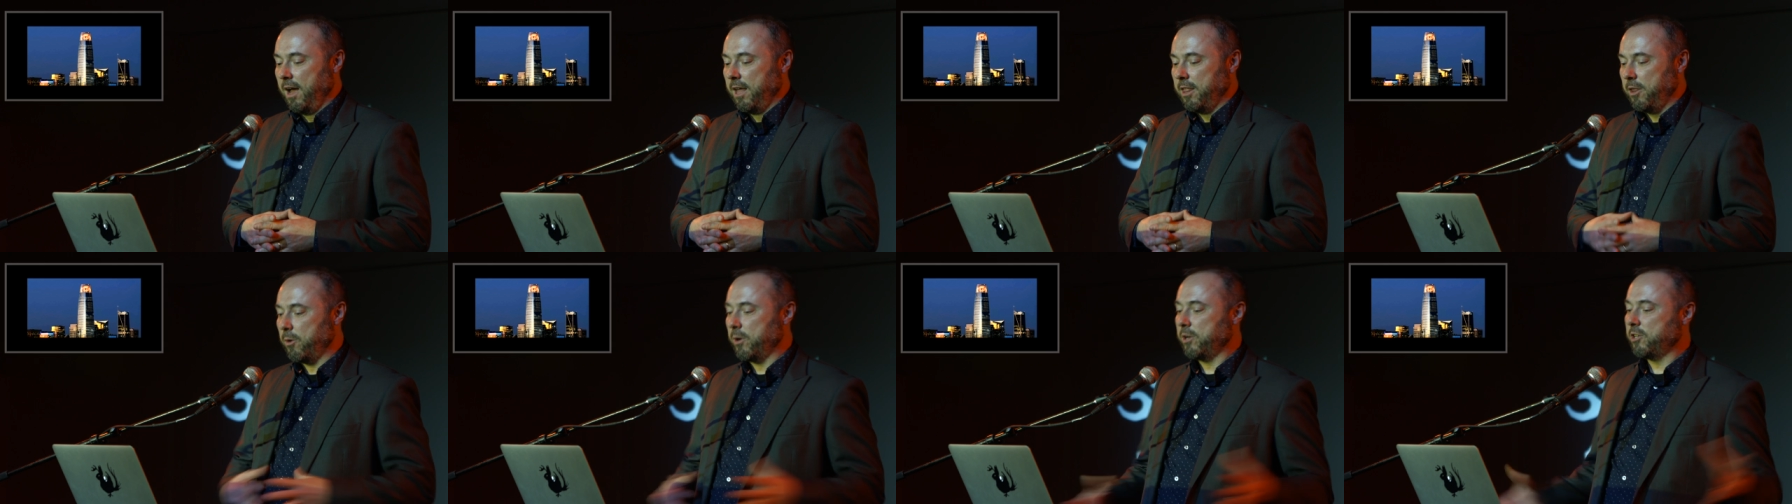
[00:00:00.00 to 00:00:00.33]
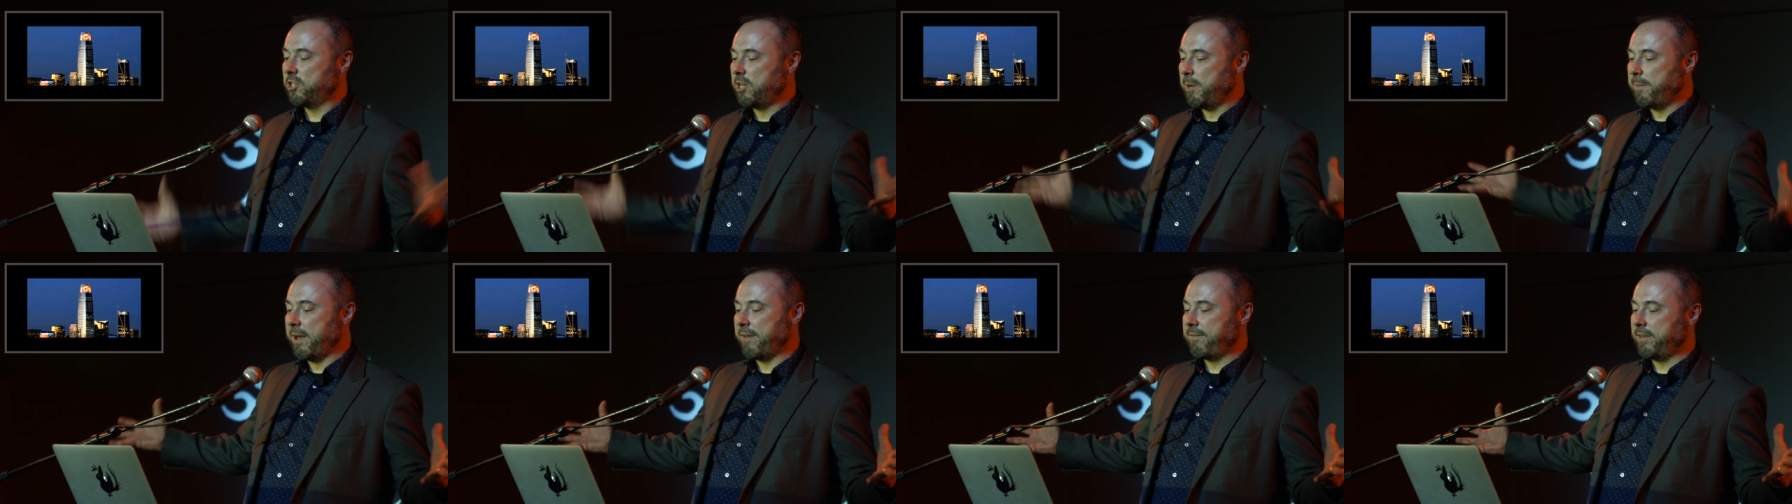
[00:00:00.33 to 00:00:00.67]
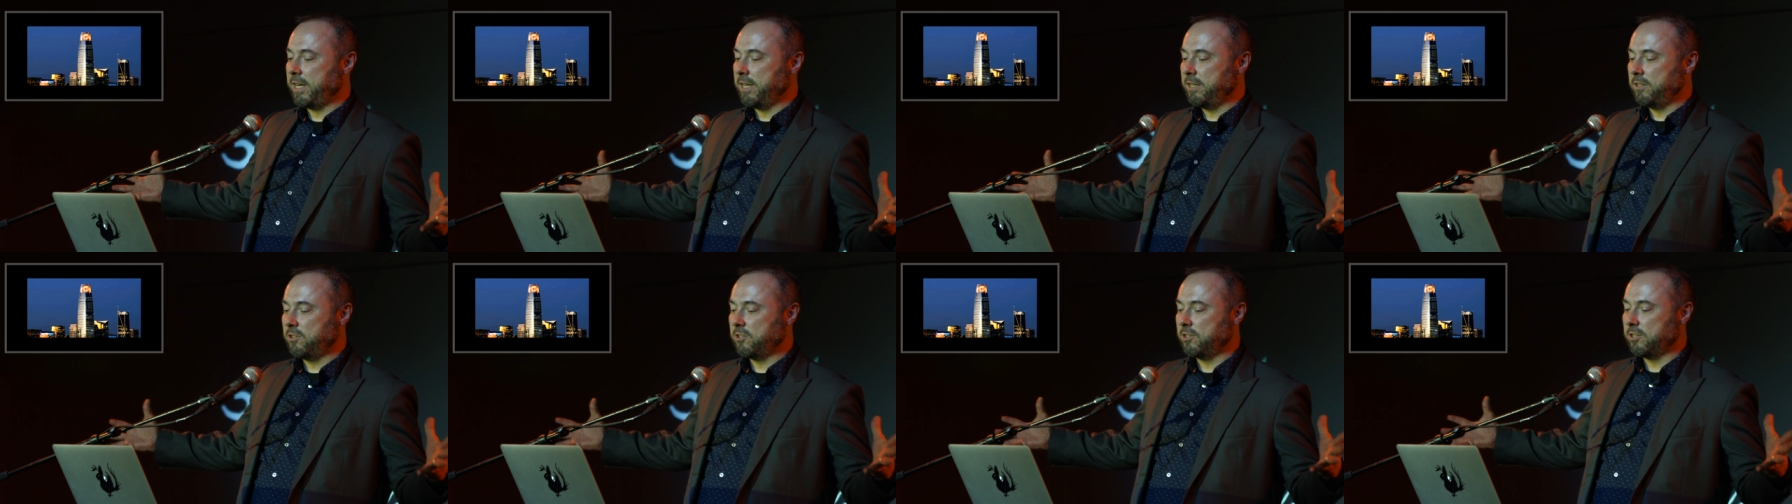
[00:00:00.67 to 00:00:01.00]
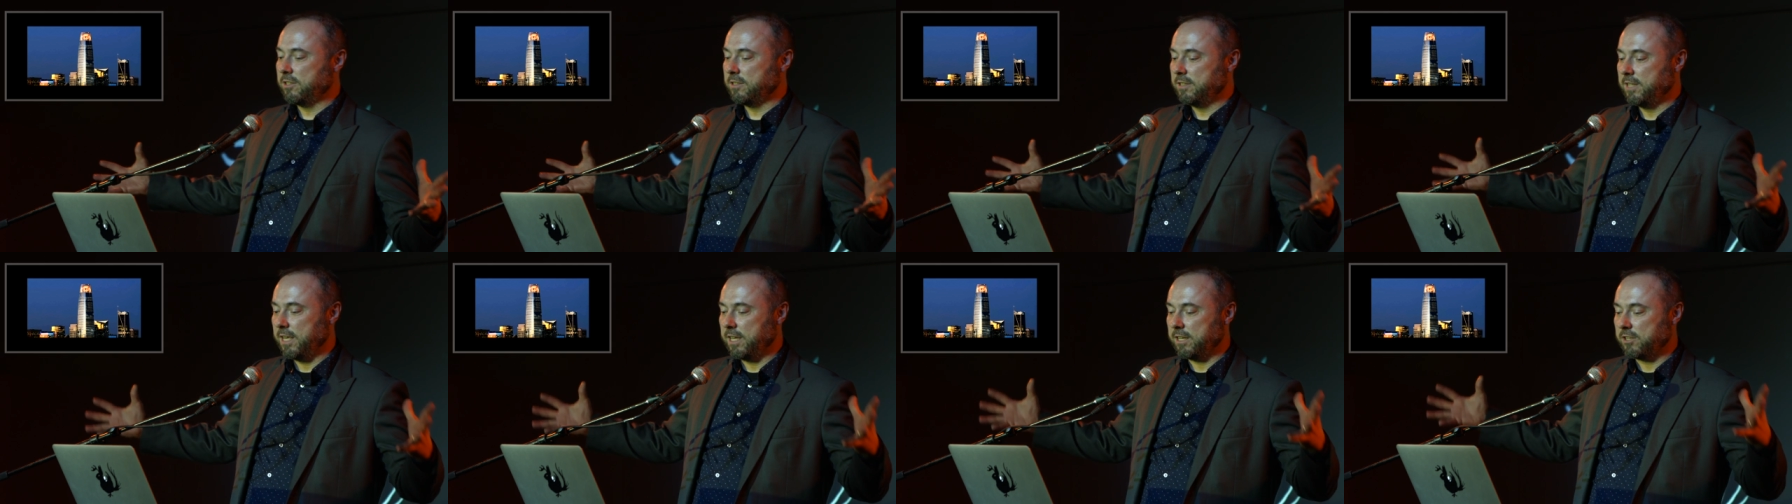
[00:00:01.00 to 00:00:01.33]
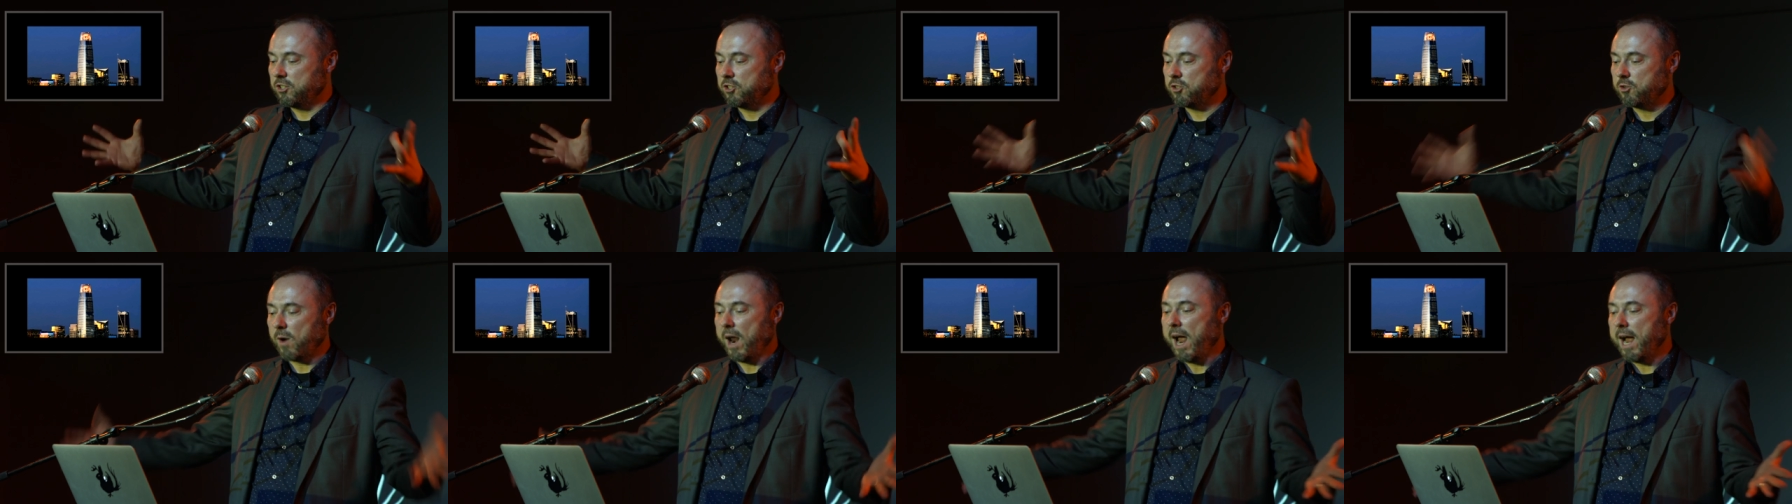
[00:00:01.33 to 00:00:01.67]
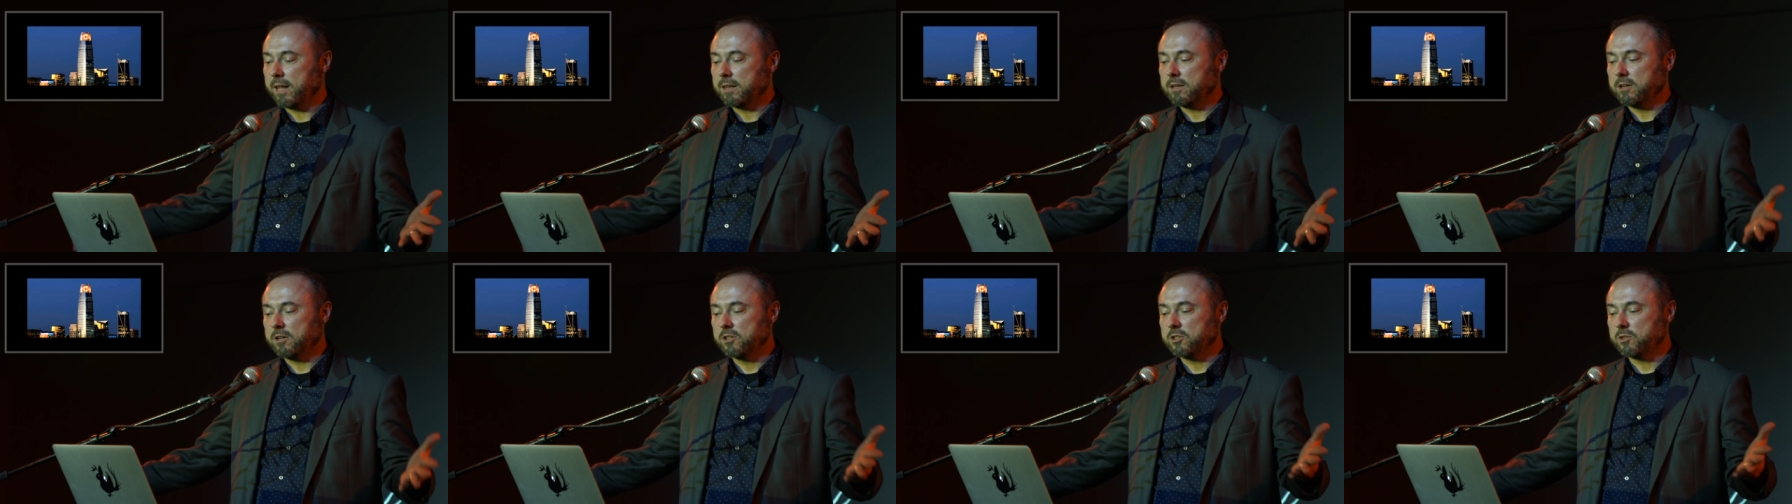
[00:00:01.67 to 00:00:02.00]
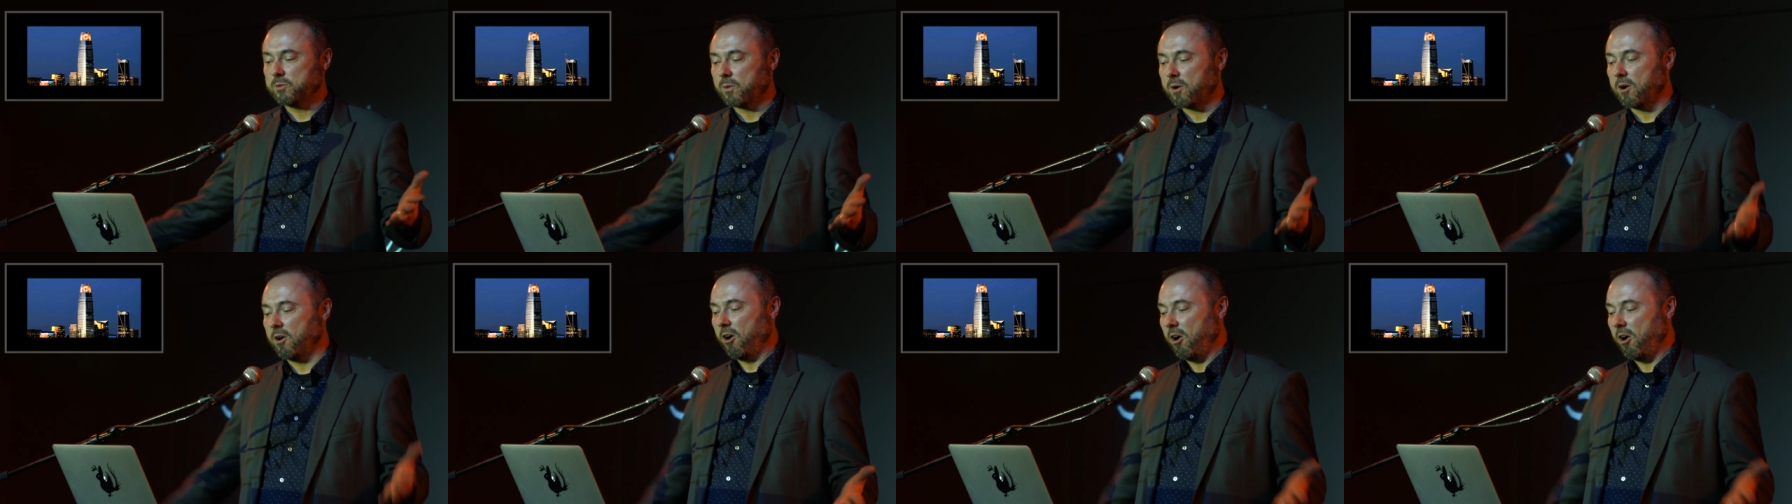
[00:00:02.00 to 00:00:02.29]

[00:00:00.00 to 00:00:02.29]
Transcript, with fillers: There is some evidence that stragglers were